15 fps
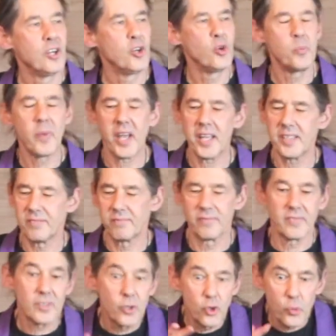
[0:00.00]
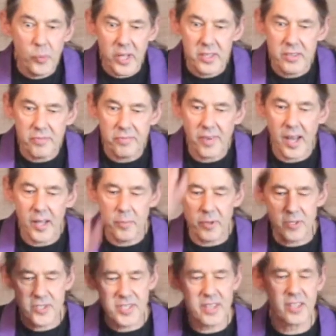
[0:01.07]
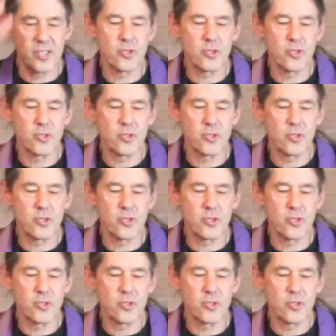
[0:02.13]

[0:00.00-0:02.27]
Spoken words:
Who made the fibers in